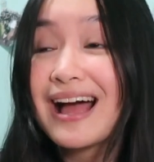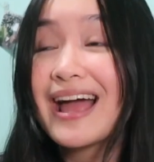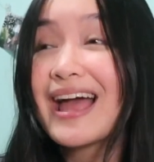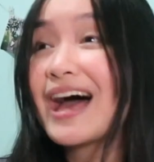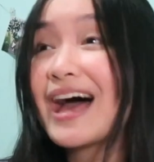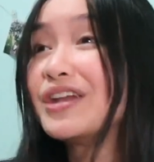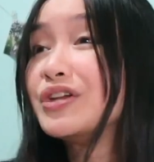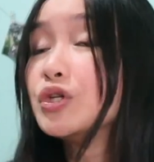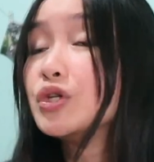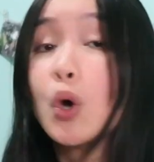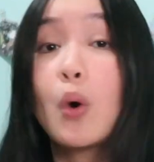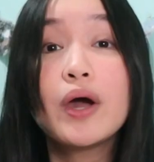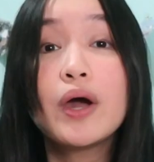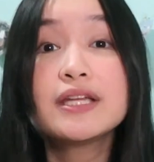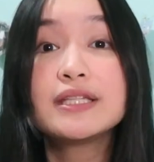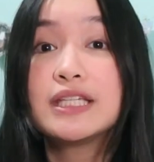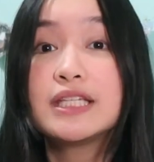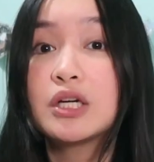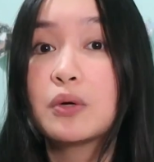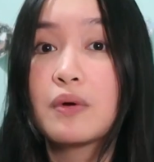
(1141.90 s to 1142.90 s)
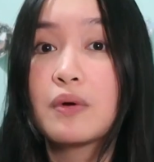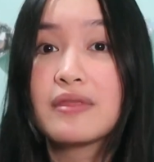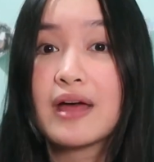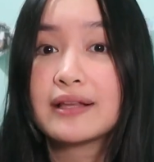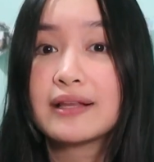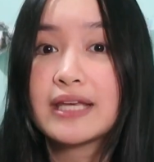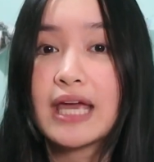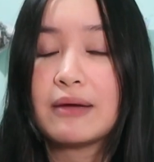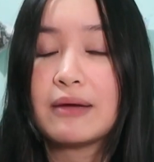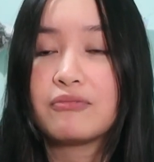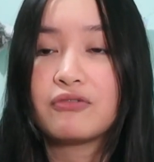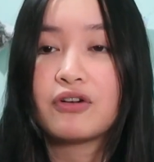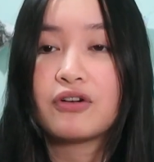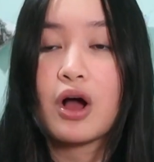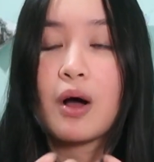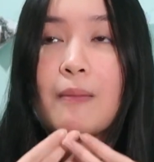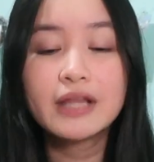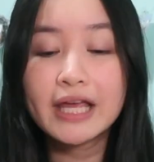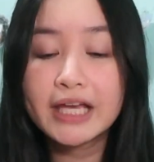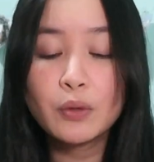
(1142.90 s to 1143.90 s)
I had no idea where that came
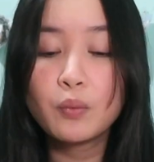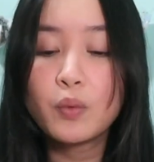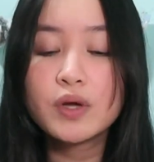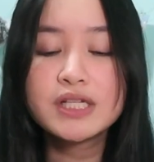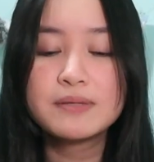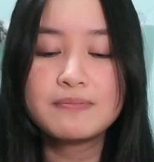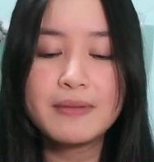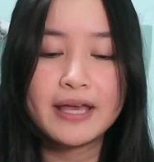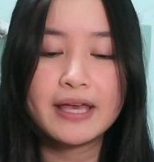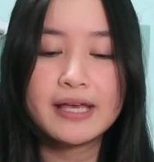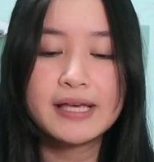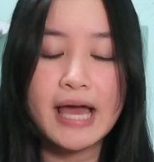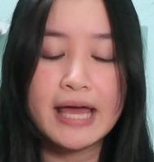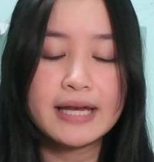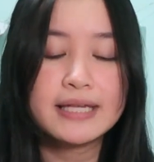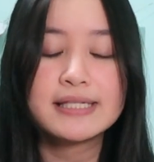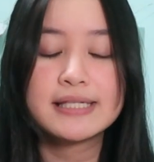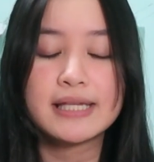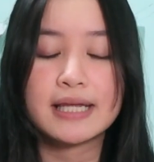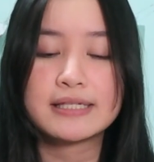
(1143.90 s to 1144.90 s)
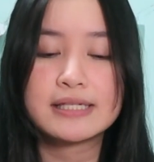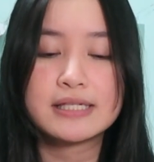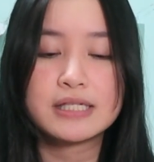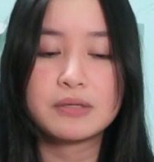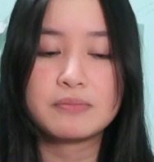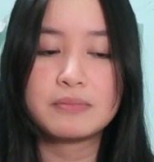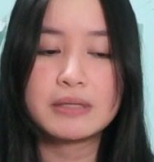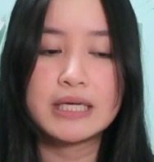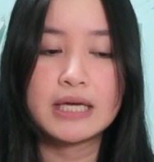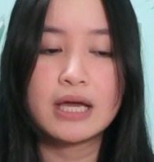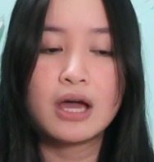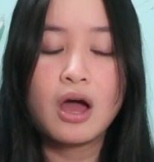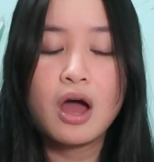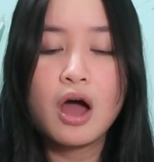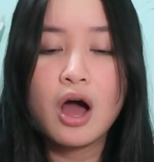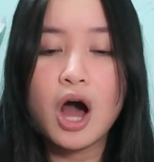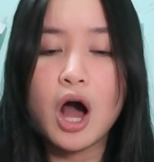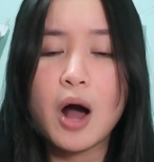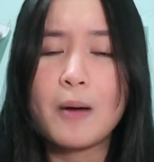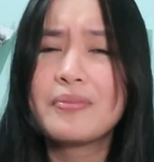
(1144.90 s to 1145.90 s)
from. Like, it wasn't making any sense to me.
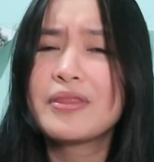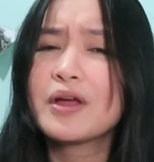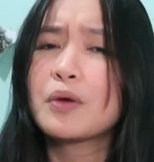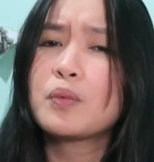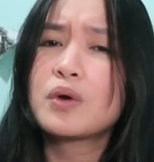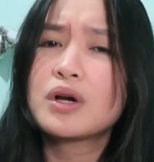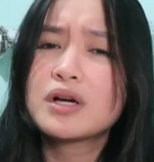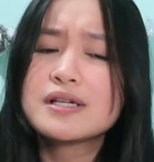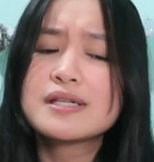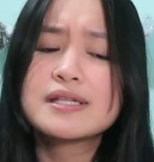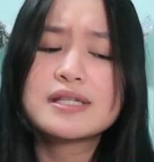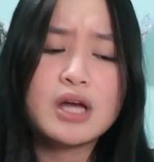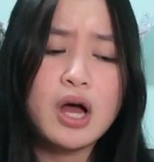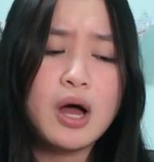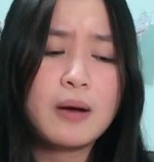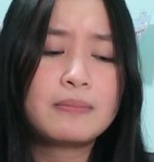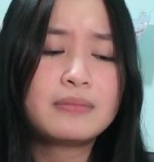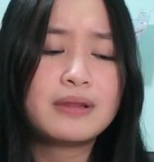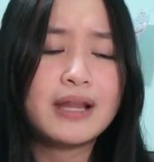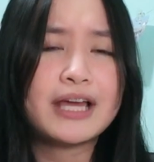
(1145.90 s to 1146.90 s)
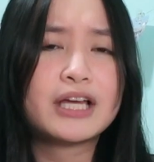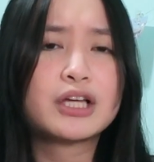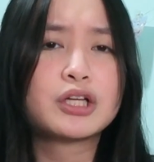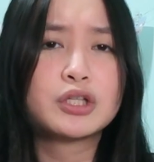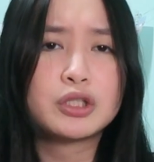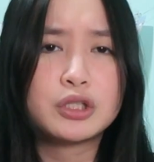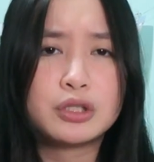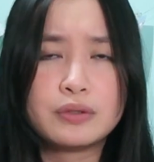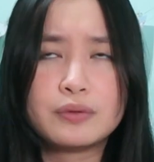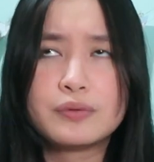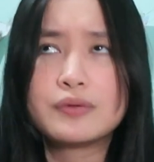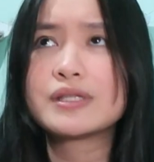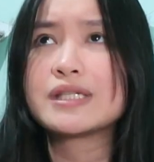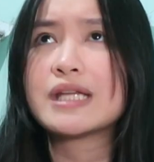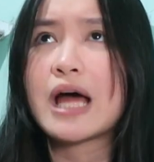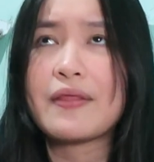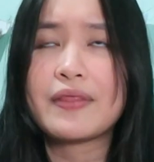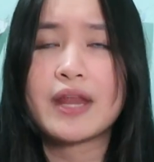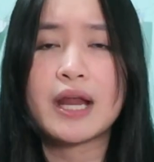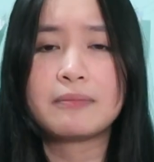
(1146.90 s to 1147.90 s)
There were some like clues
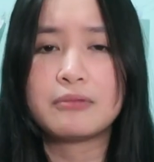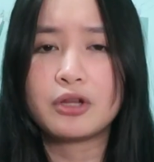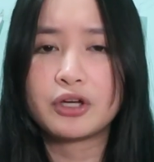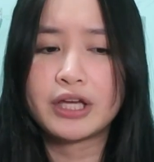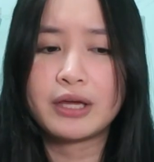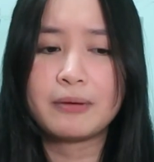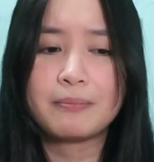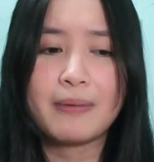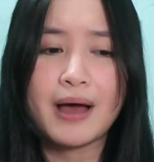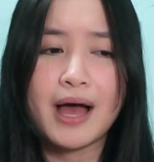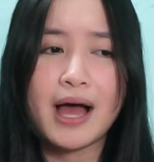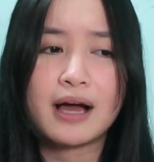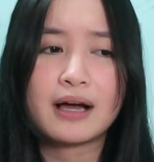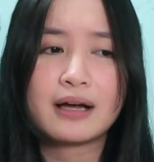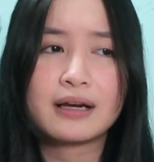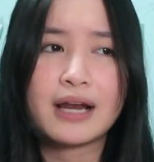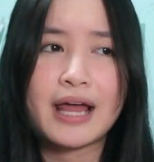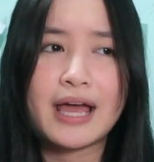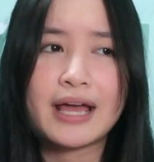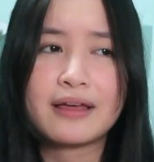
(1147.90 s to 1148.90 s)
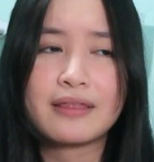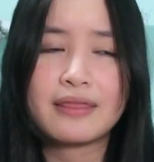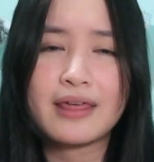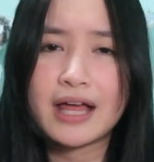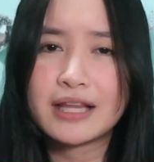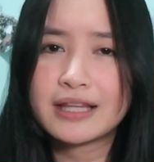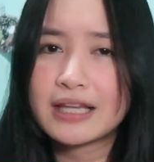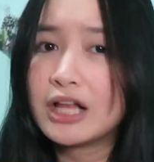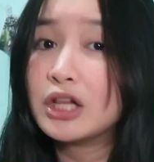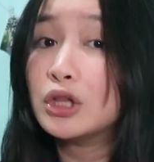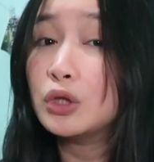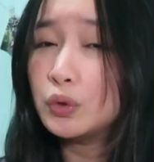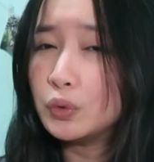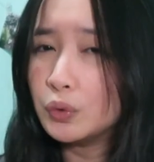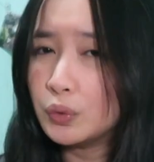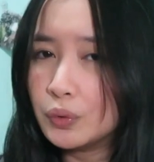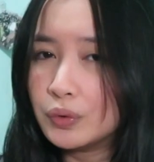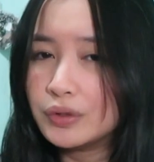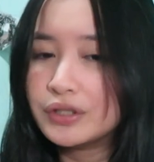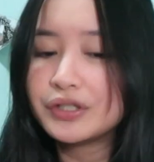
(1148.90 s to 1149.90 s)
now that I'm looking back, like that
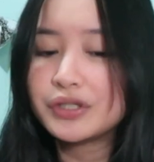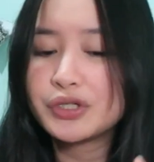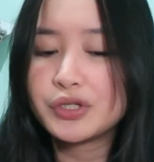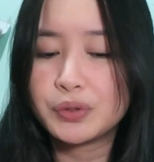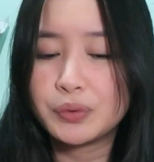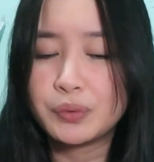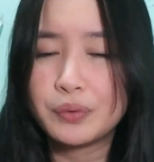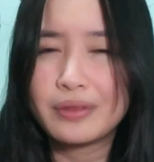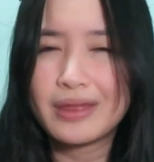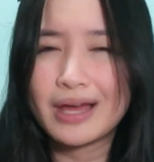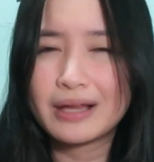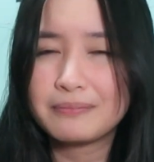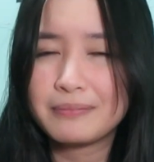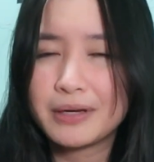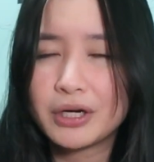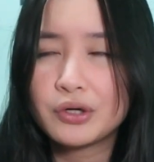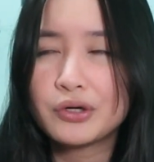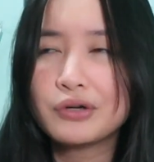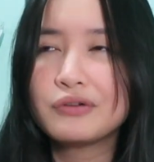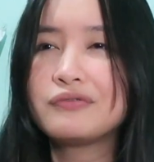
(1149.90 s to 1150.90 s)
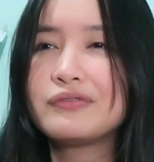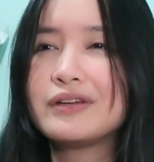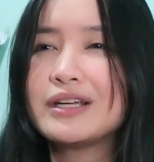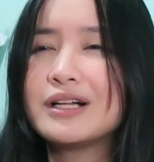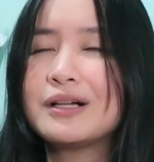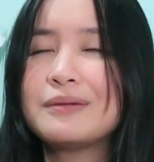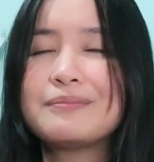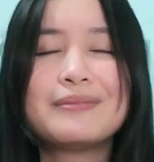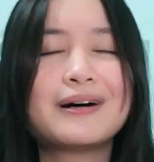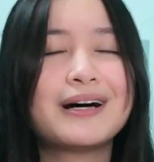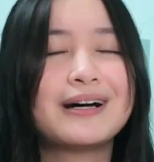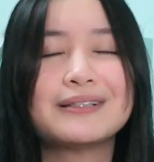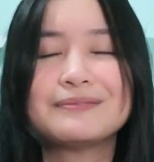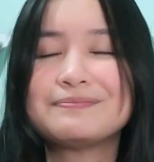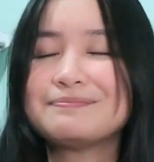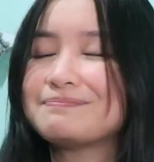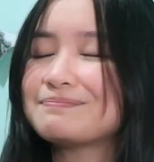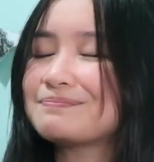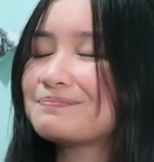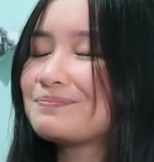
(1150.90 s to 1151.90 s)
allude to that big reveal, but
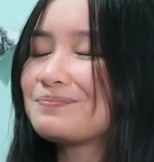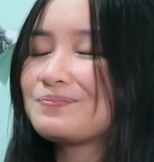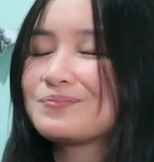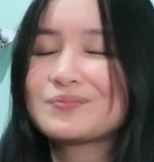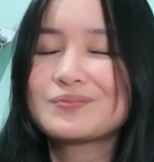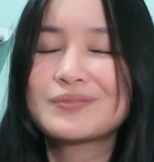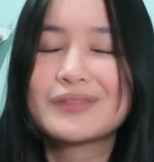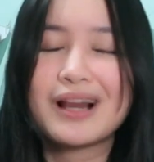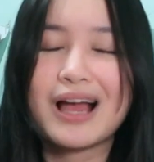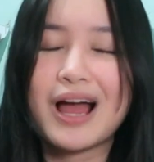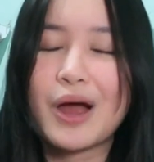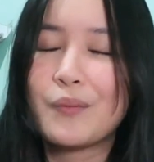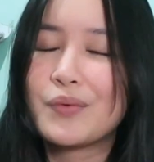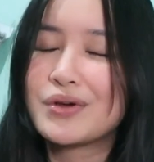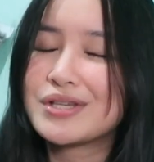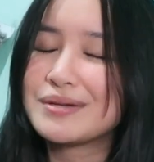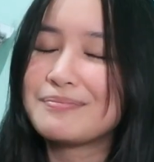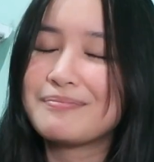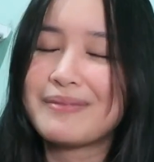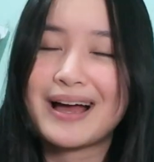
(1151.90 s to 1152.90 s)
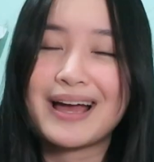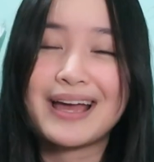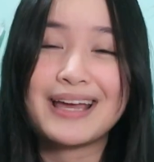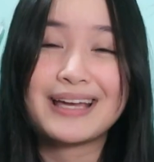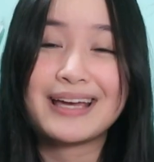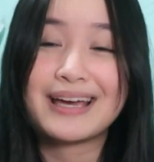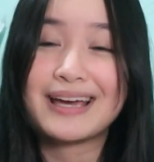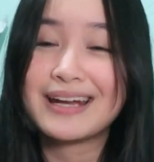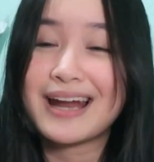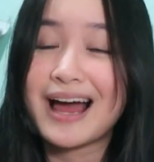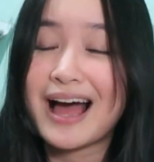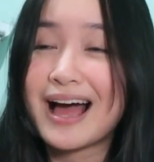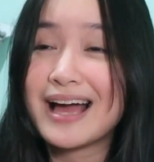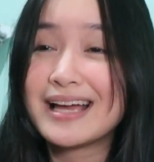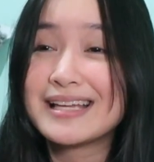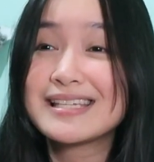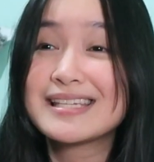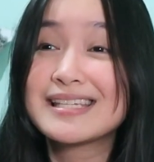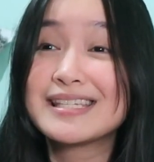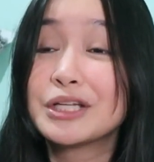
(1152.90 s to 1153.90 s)
I wasn't buying it.
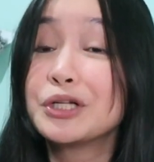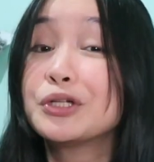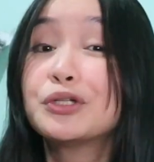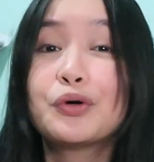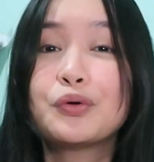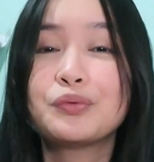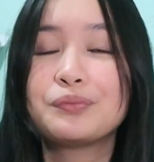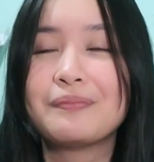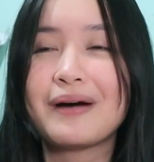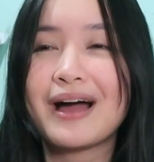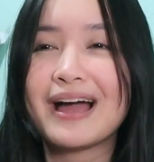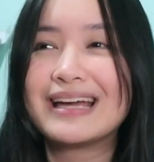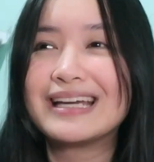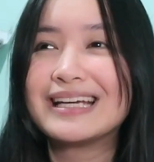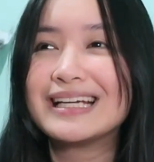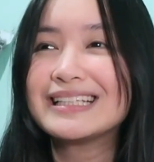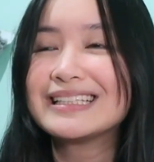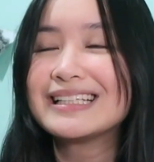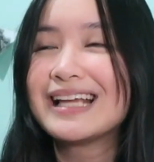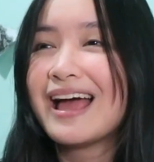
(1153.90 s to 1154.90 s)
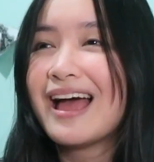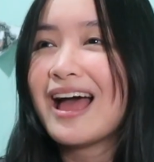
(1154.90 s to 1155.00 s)
I still don't buy it.